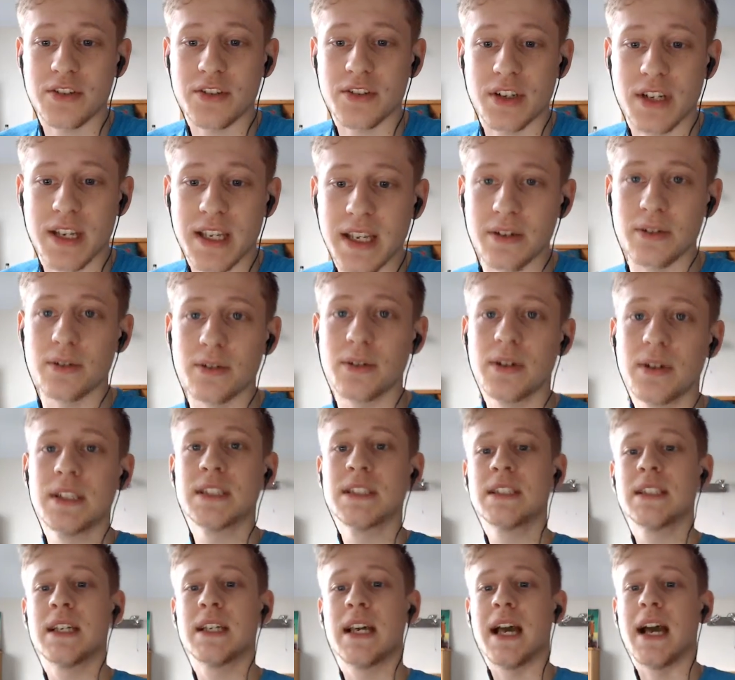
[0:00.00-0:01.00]
kill.
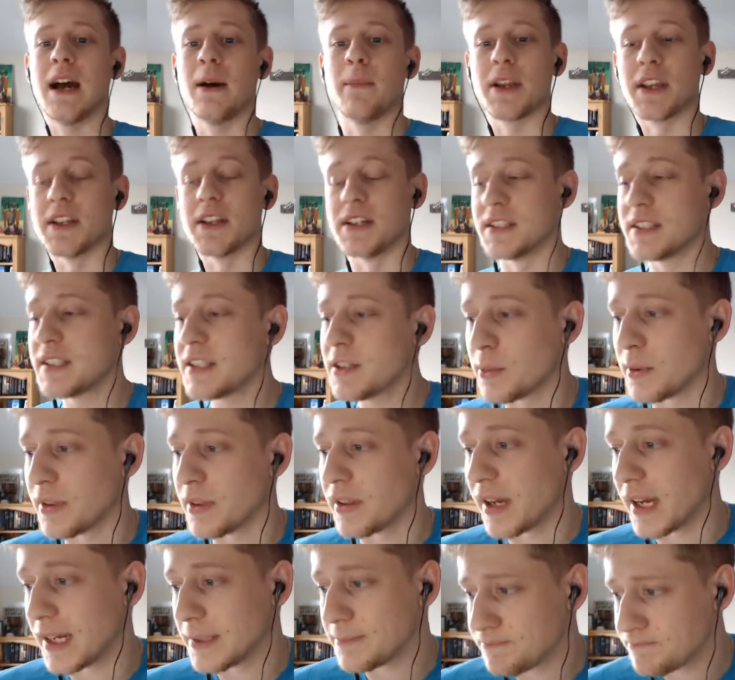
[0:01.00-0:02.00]
How am I going to deal with
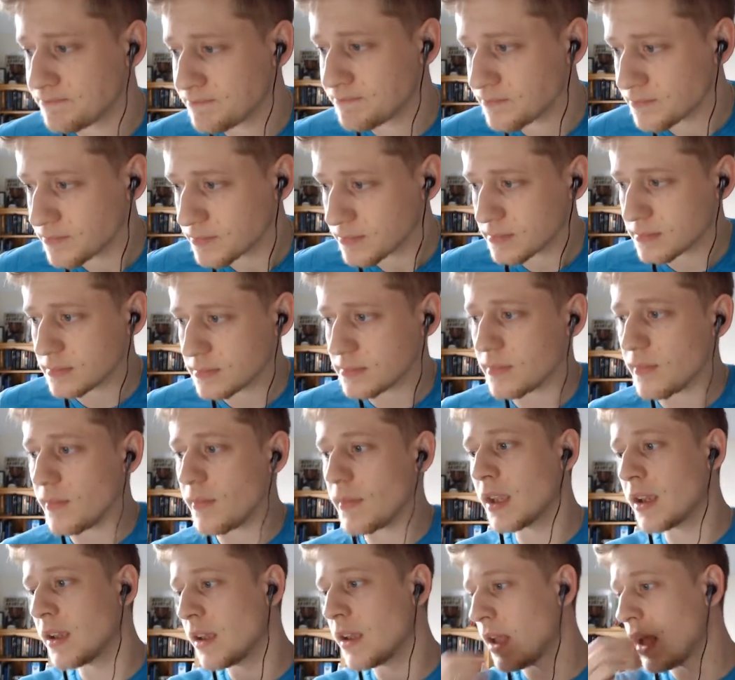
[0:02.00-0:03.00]

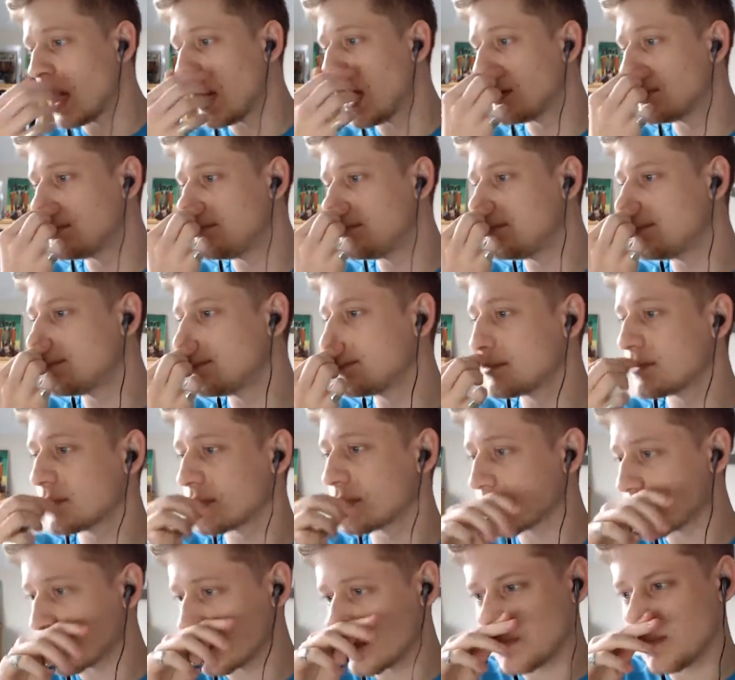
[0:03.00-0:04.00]
that?
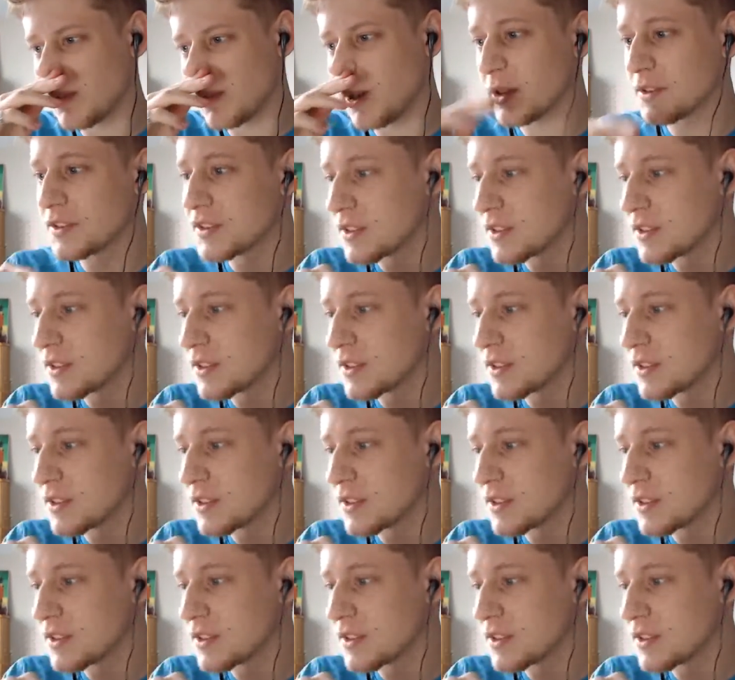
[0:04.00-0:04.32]
Whilst the